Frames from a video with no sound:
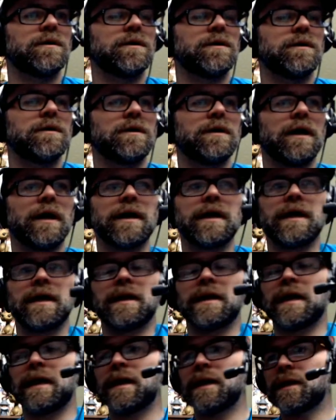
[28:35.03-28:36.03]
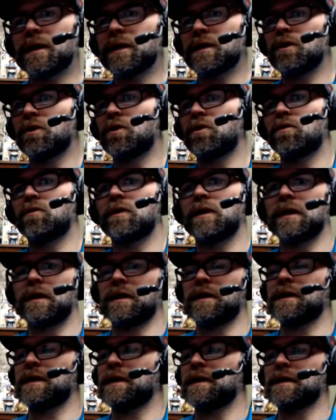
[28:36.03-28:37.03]
Again,
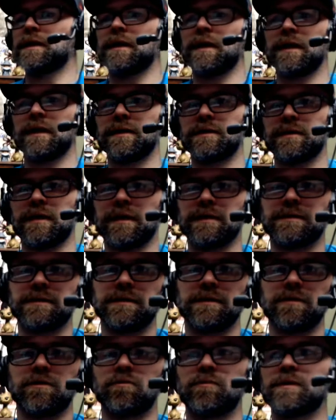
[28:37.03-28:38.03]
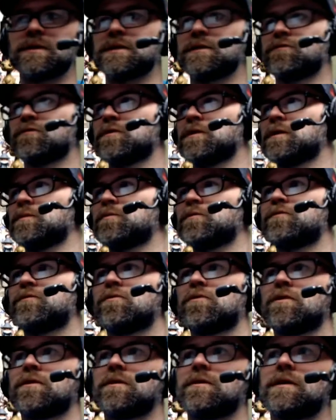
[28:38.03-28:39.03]
I did a little bit differently
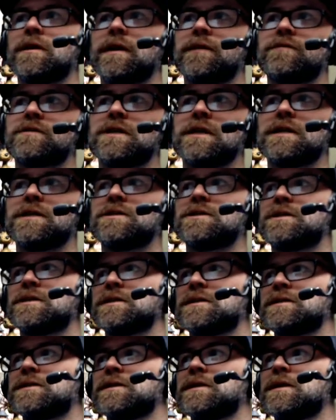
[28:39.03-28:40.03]
before. I've changed it.